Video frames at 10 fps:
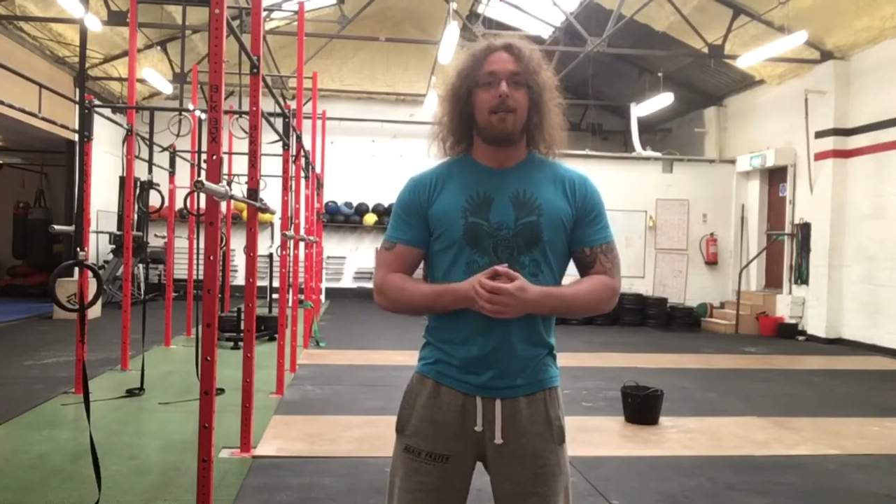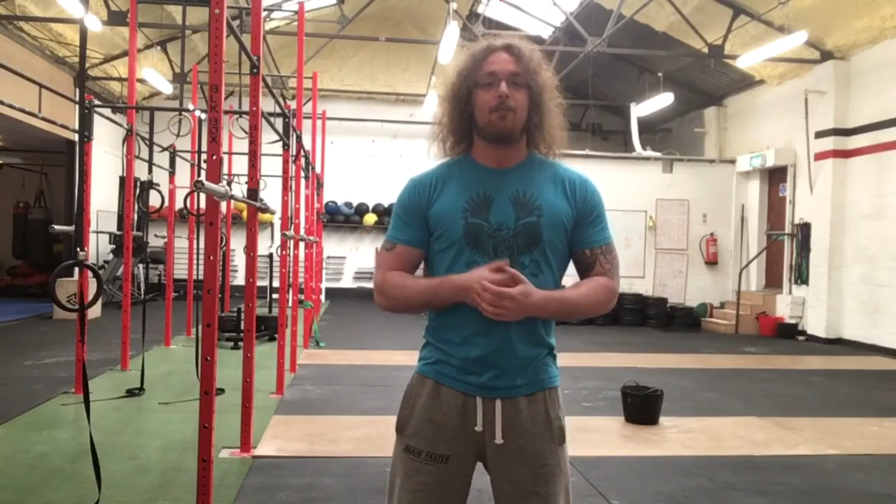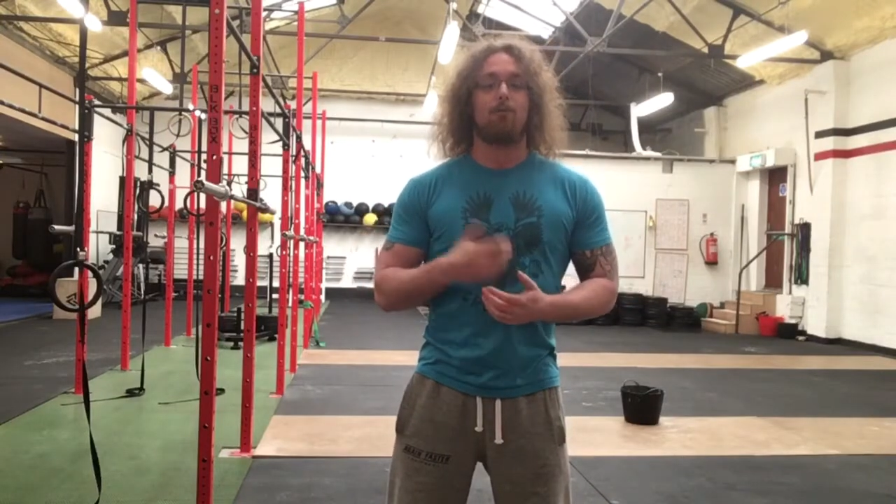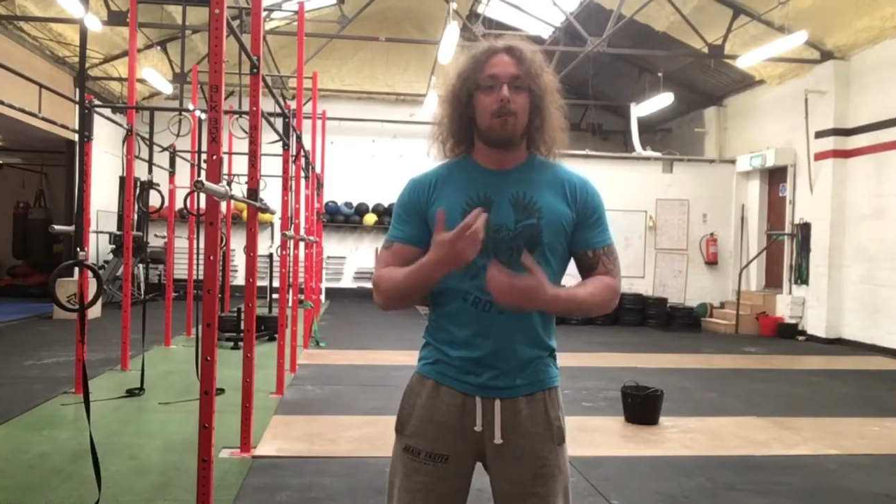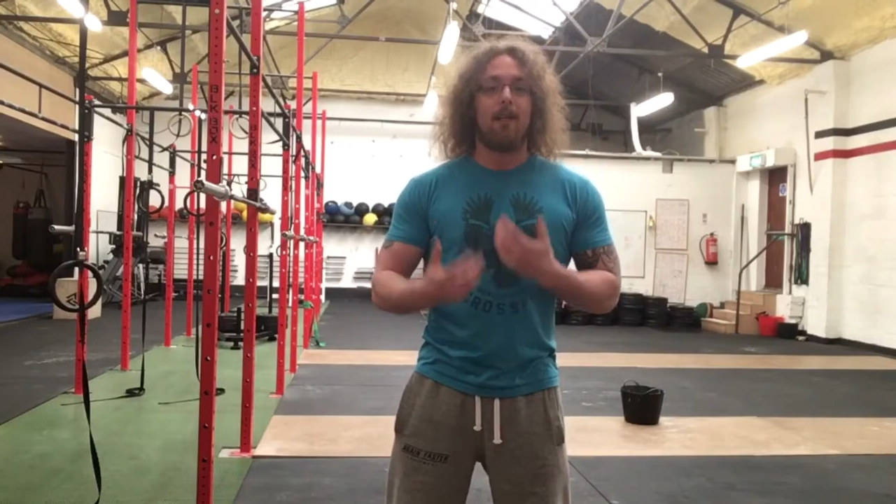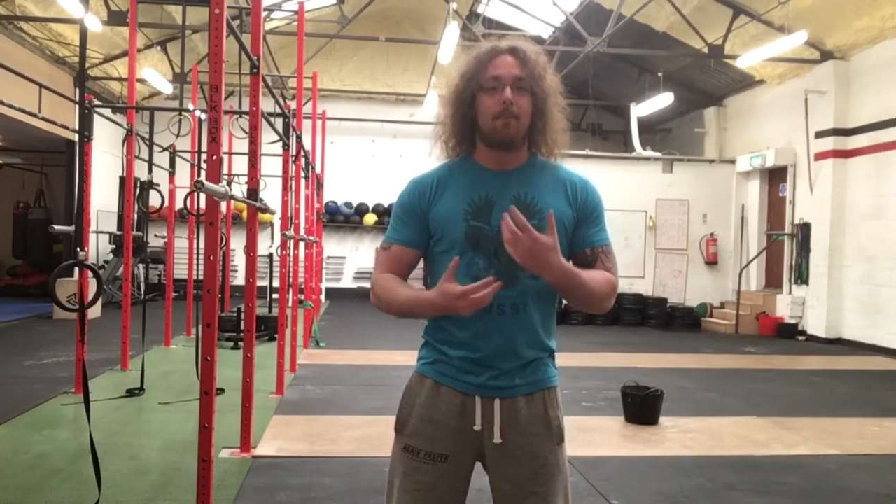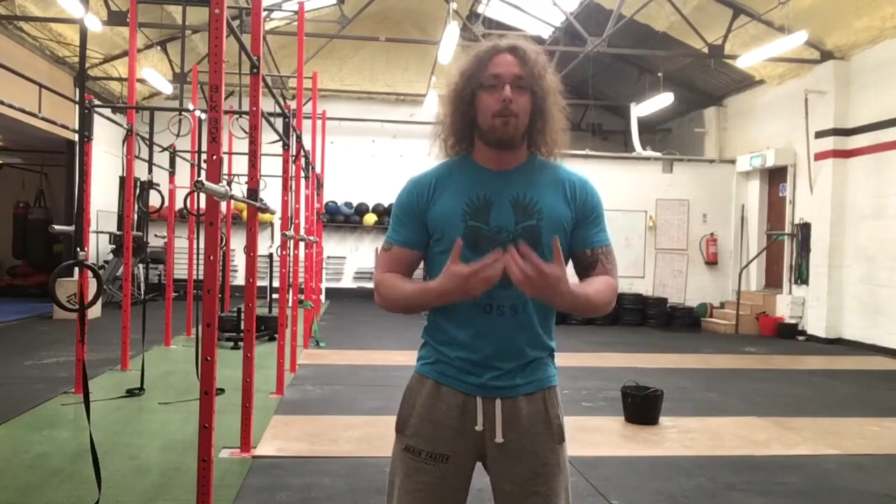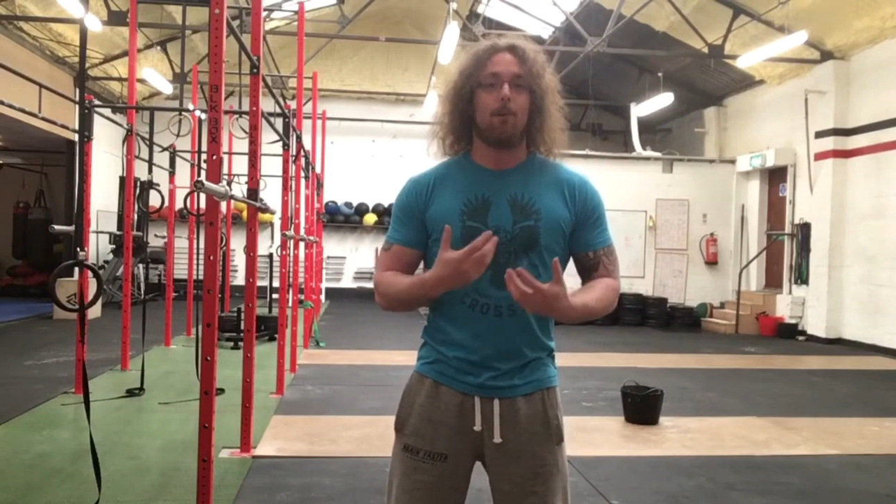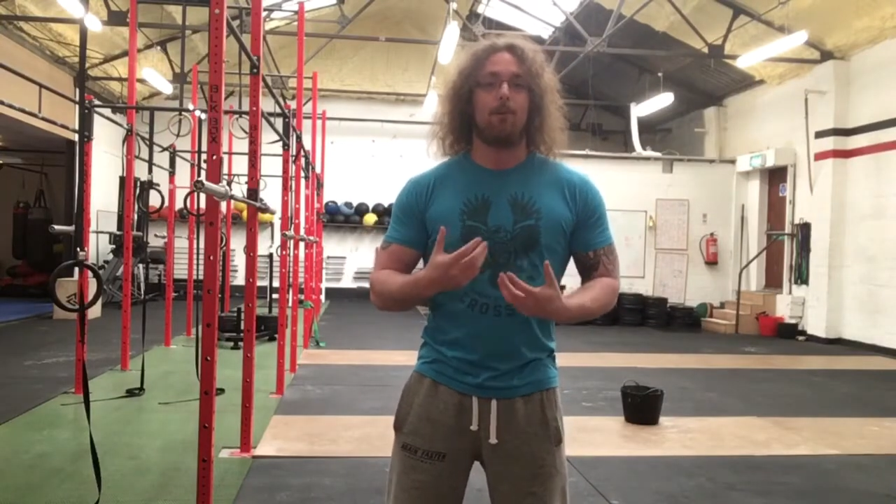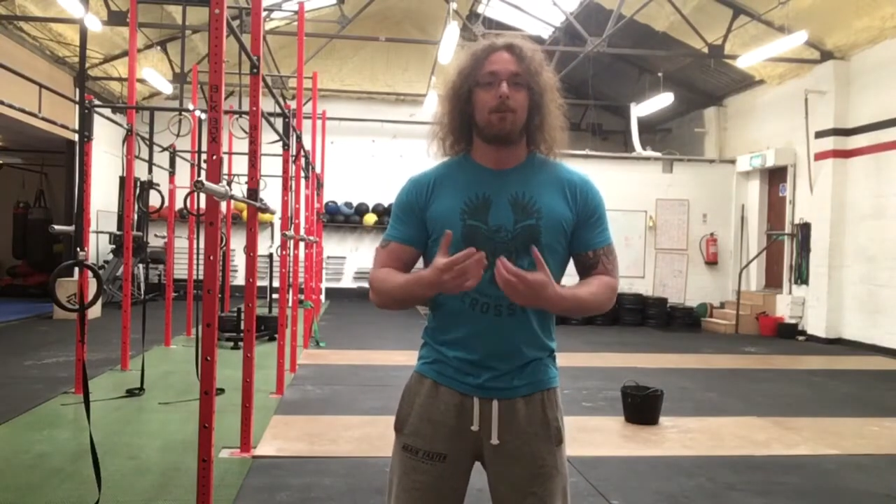and it's really
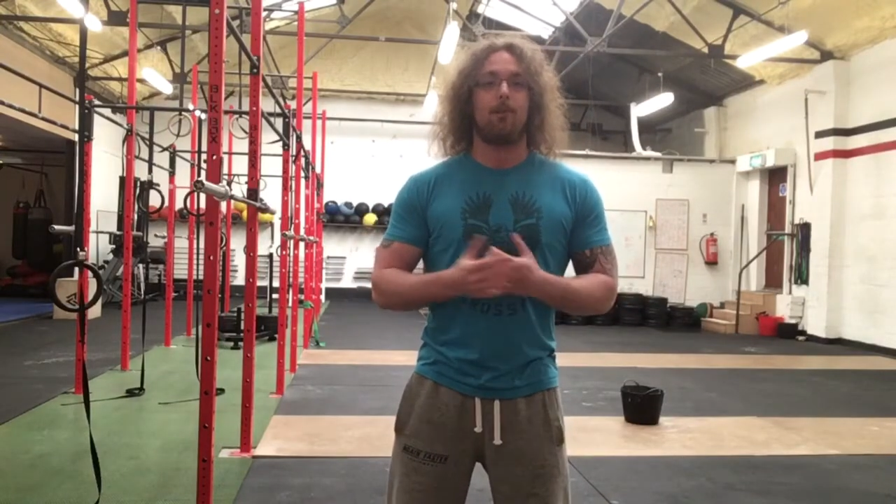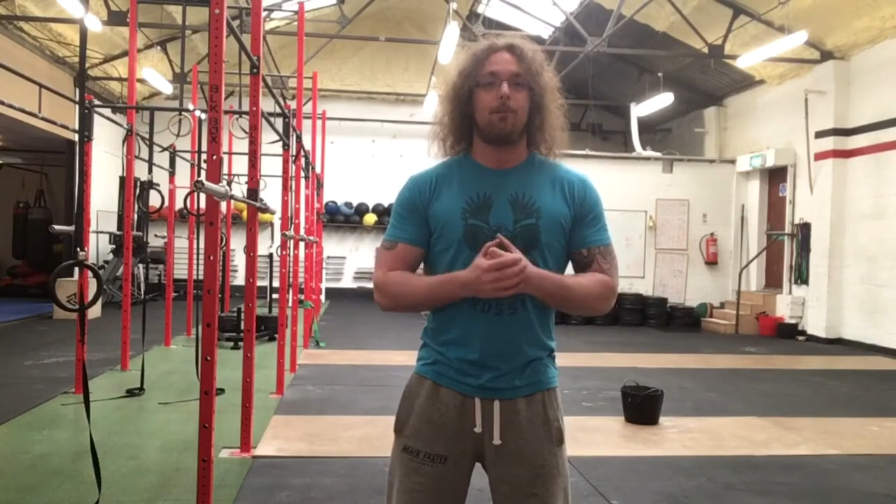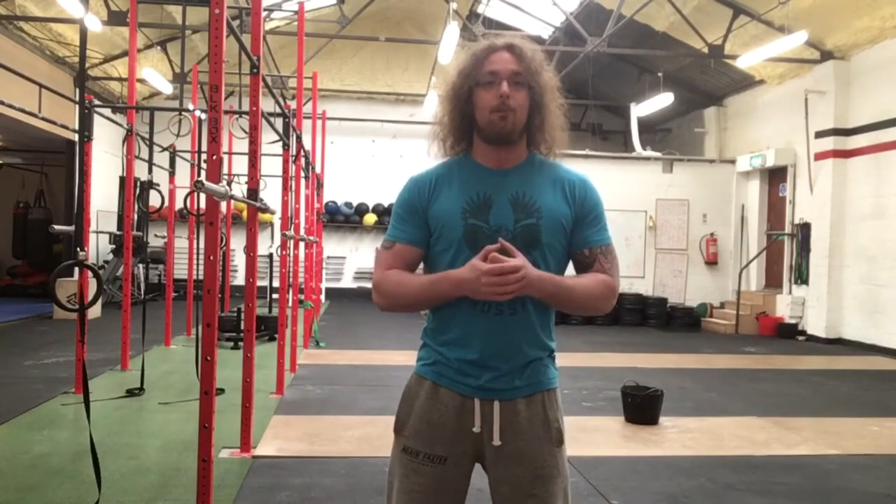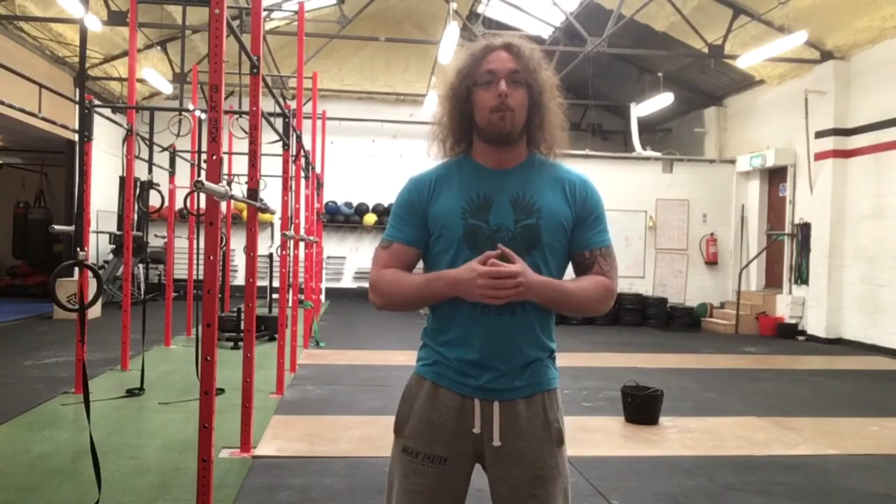important to